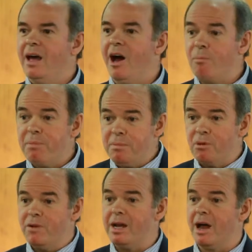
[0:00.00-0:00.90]
help
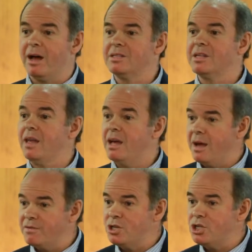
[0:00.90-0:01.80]
people realise that they
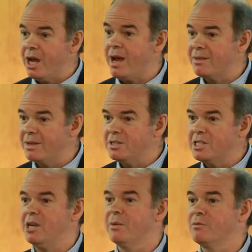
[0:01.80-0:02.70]
have to share the
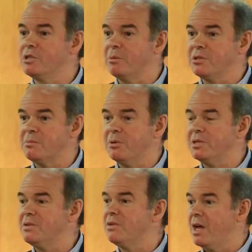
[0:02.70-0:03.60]
continuing
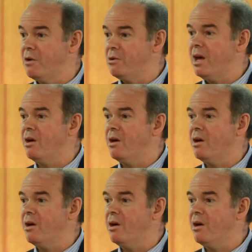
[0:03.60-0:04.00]
responsibility for their own